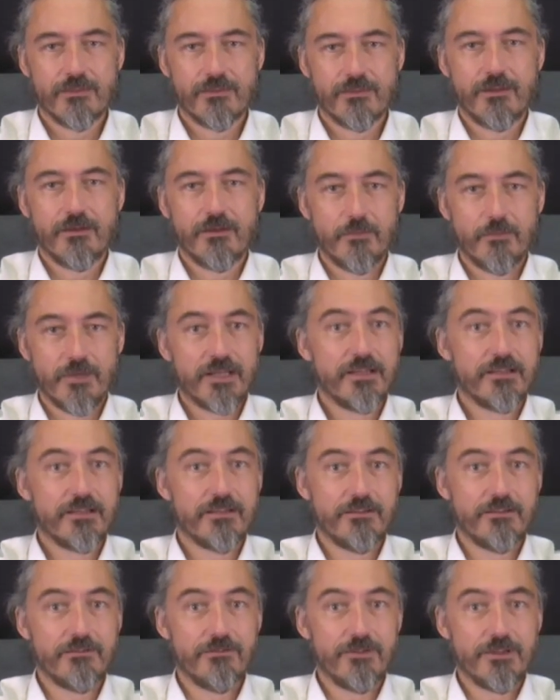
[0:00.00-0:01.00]
there are many
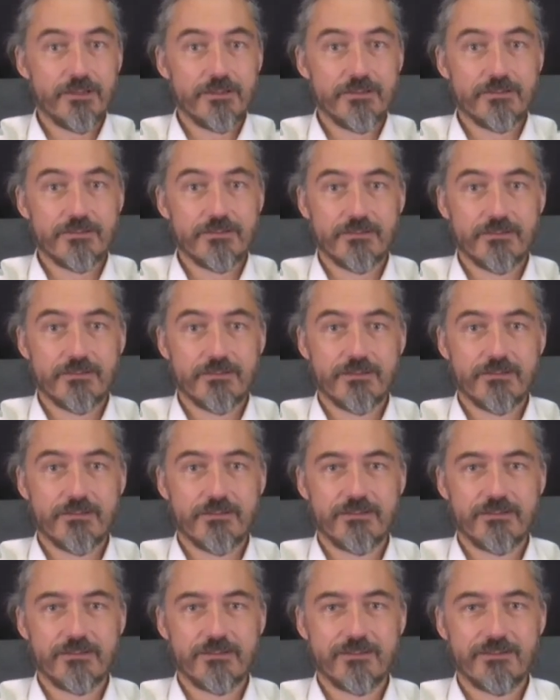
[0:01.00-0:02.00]
TVs
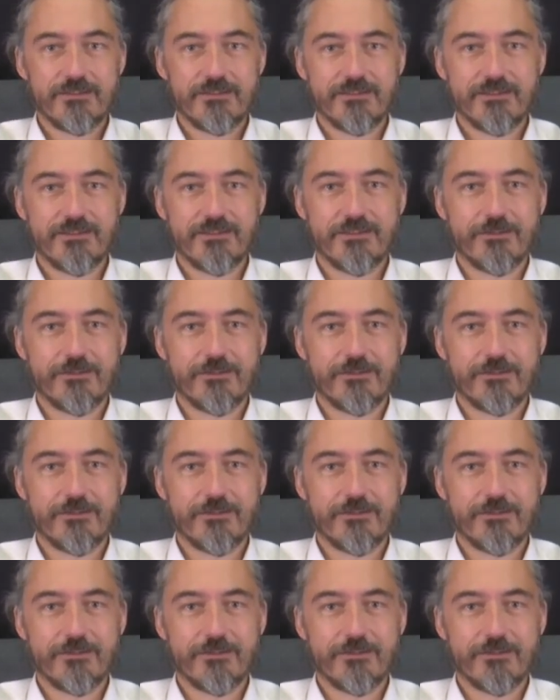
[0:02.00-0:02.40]
in